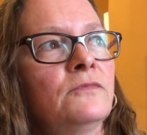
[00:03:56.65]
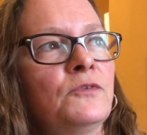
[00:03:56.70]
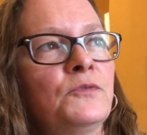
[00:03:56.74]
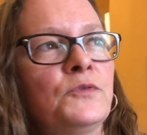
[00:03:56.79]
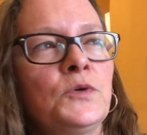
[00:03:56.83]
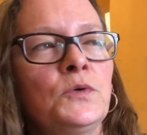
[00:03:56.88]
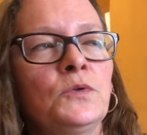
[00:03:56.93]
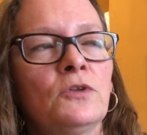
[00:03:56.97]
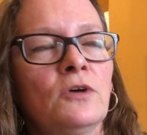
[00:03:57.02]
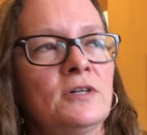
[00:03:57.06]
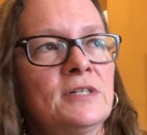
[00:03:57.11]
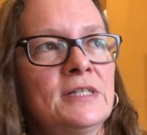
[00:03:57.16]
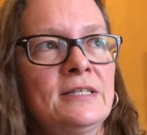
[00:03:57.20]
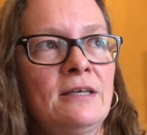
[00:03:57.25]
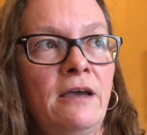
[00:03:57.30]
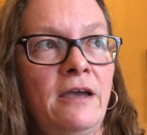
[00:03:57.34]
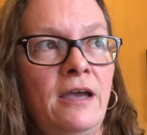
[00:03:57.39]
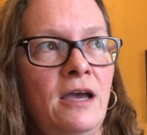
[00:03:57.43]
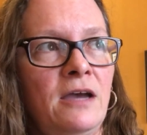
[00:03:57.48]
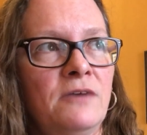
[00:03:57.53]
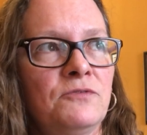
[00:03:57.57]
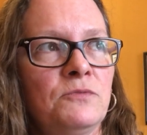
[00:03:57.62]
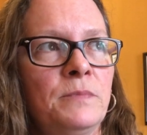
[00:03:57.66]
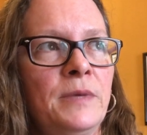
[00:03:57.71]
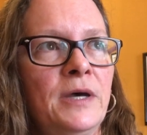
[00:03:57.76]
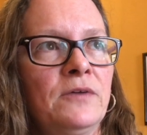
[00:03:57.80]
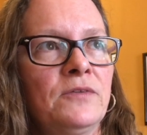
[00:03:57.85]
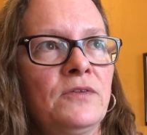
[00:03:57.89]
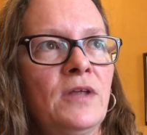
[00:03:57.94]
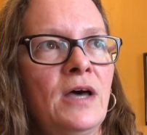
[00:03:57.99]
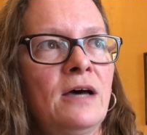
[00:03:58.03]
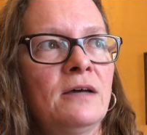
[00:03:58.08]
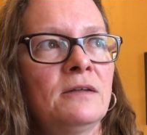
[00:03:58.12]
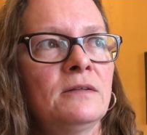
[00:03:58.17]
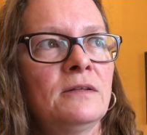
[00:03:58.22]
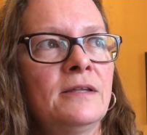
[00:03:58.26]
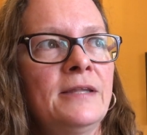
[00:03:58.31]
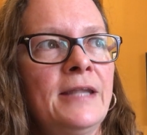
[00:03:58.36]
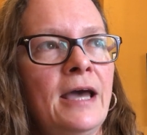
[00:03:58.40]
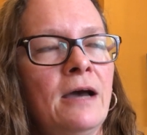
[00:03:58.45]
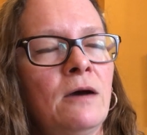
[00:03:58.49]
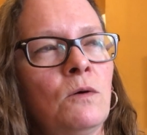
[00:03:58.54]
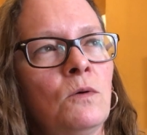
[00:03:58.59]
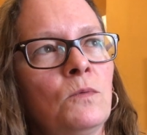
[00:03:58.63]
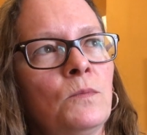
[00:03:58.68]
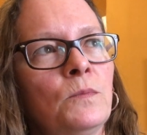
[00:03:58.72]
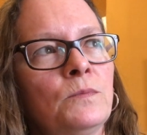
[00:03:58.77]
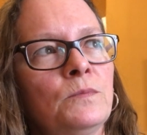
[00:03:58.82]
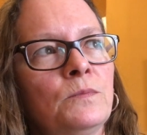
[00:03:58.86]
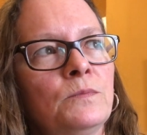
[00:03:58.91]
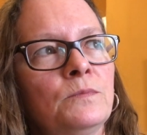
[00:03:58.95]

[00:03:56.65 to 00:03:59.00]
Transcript: Few thoughts I have about that. Now,